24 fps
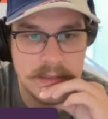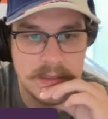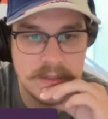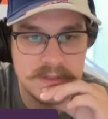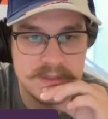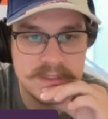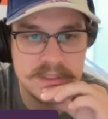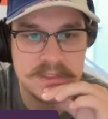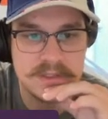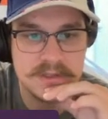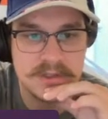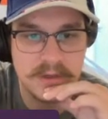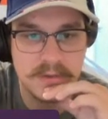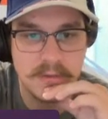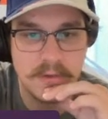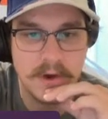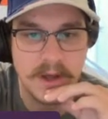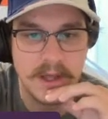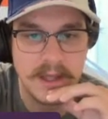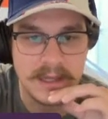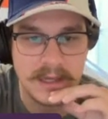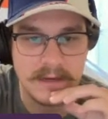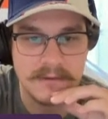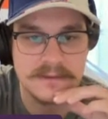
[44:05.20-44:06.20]
Houston Street
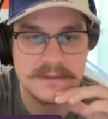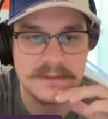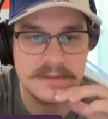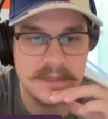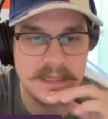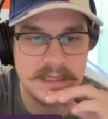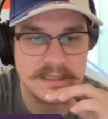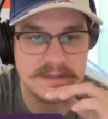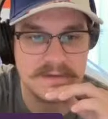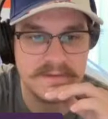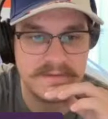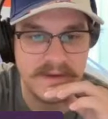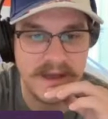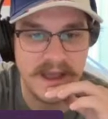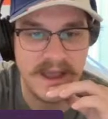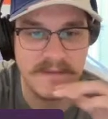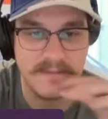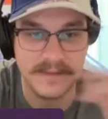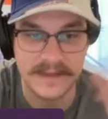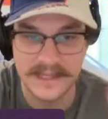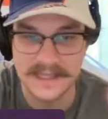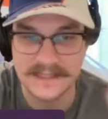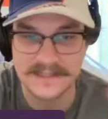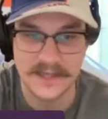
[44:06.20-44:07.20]
won. That was
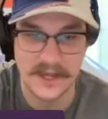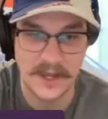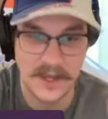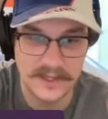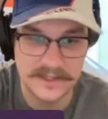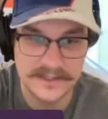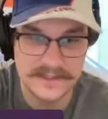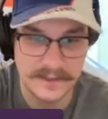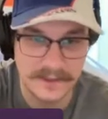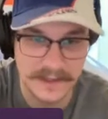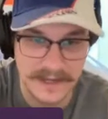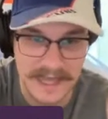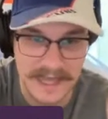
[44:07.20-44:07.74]
2005, but that's also an